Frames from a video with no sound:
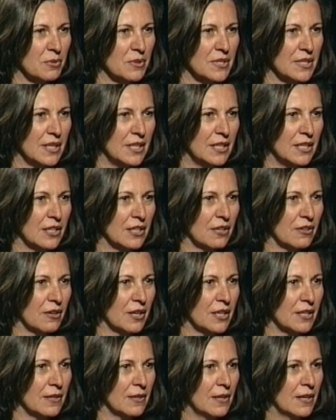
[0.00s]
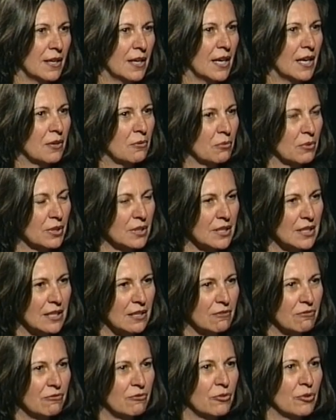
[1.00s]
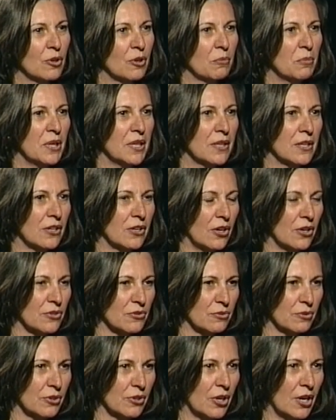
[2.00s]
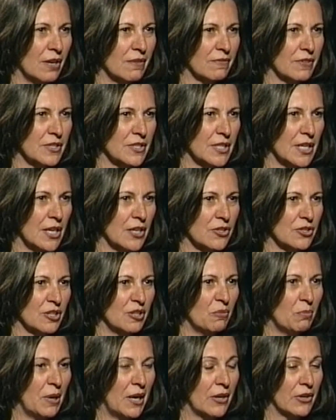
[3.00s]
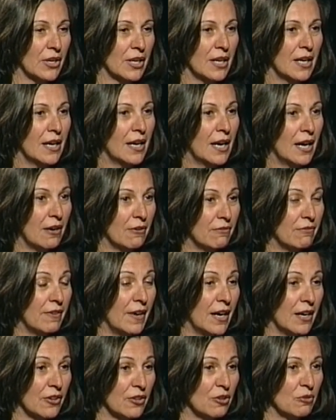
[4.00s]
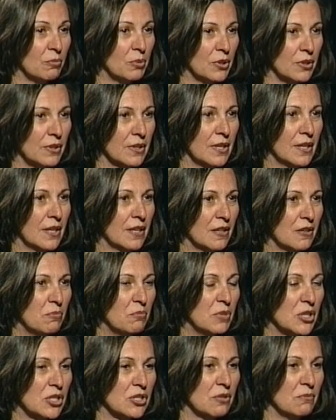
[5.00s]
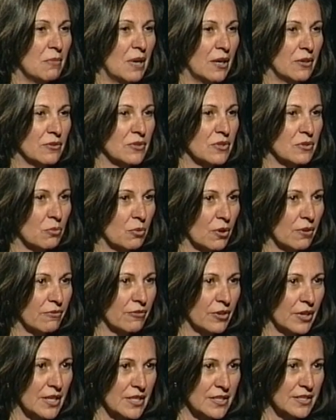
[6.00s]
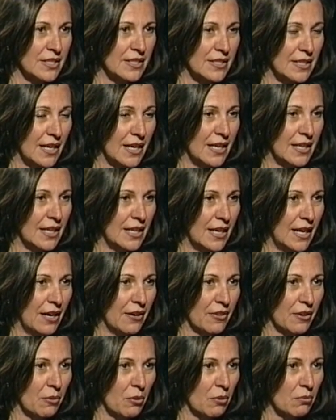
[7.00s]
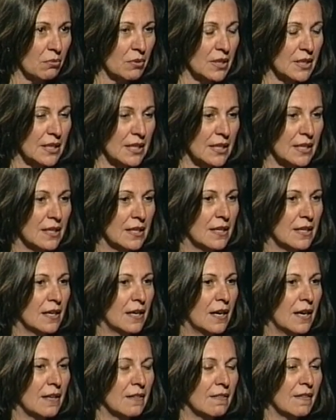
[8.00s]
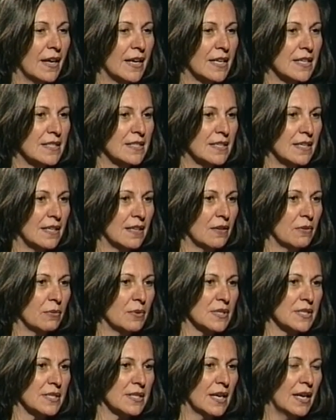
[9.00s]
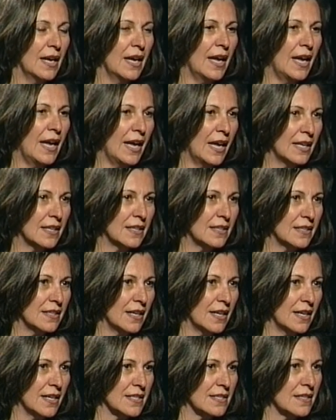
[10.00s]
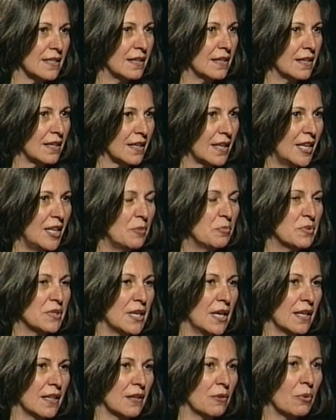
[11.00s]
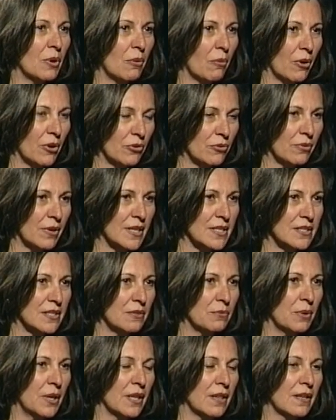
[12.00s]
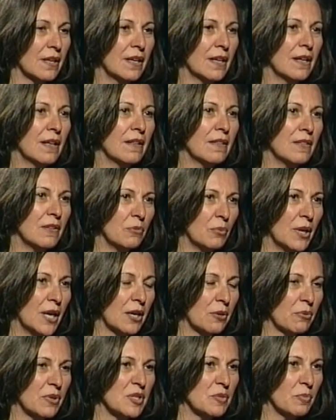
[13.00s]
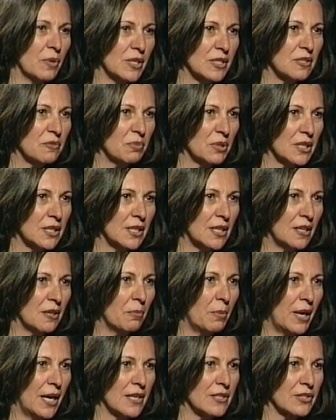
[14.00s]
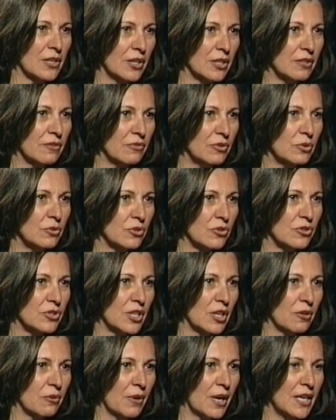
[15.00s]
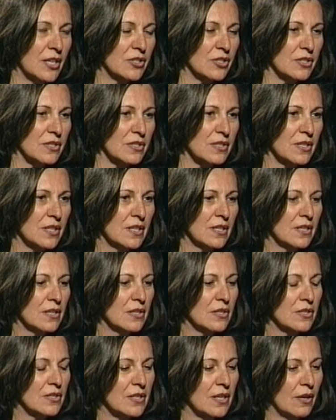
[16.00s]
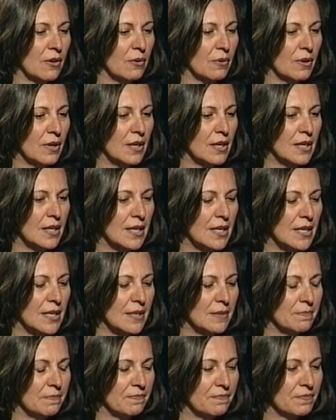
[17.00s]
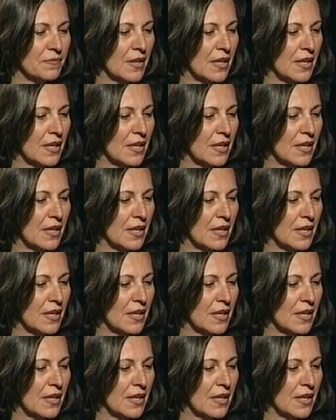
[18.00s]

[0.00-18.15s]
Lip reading: was here and really informing the cultural conversation about how valuable the Mission Mountains were for us today and how they were really a legacy that was handed to us, a keepsake that we were entrusted with, that we had a responsibility to pass on to future generations. So, and